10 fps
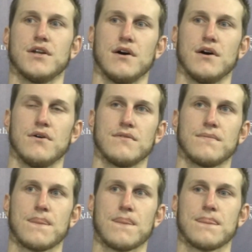you know,
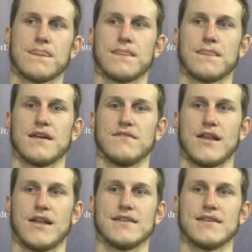
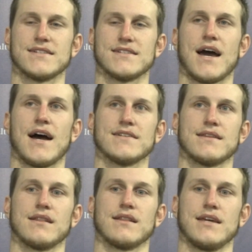a lot of these
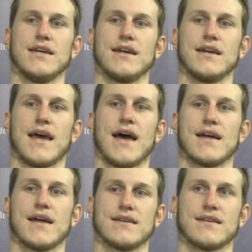guys in the league had